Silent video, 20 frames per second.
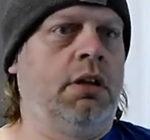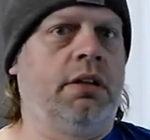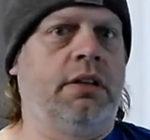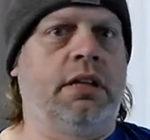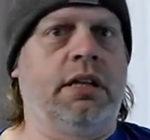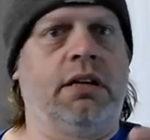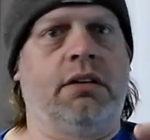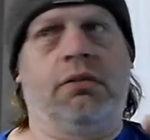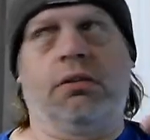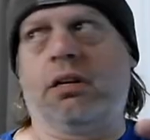
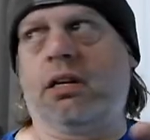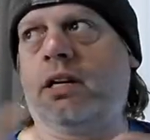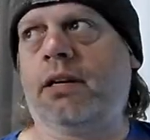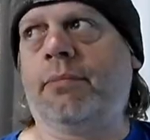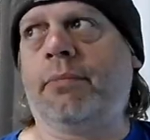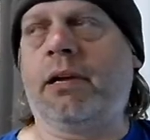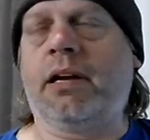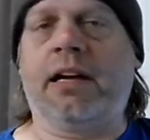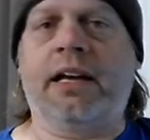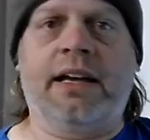they don't care
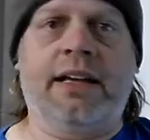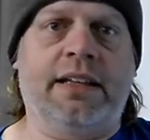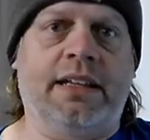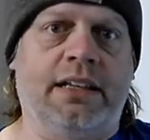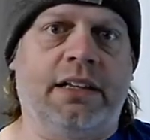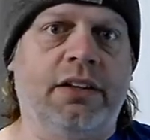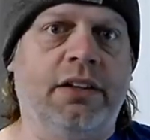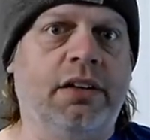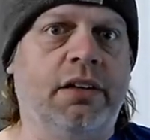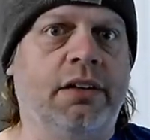about how they
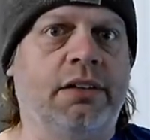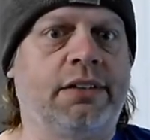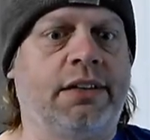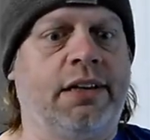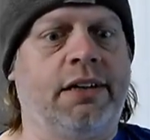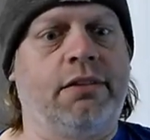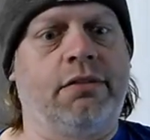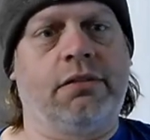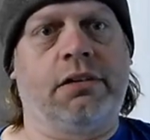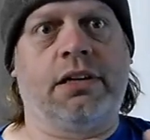look they
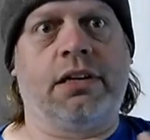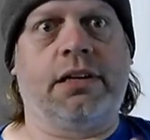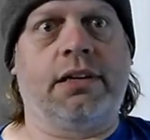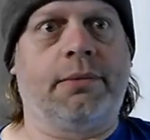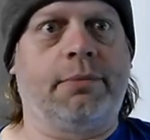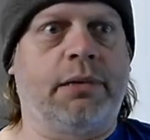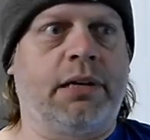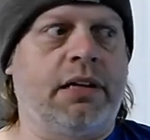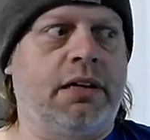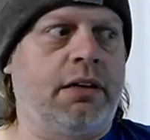don't care
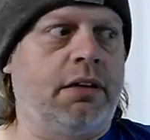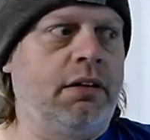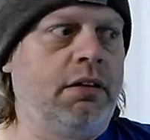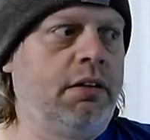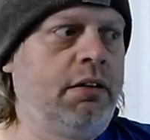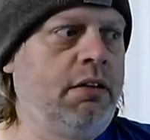about